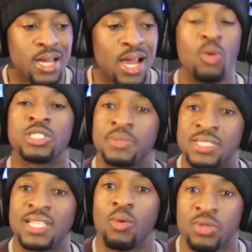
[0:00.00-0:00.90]
I was
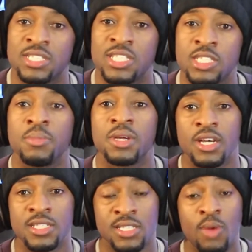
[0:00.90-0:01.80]
upset with the system
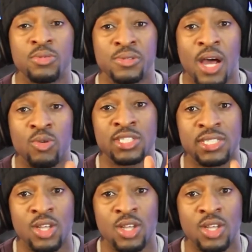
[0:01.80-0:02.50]
because I was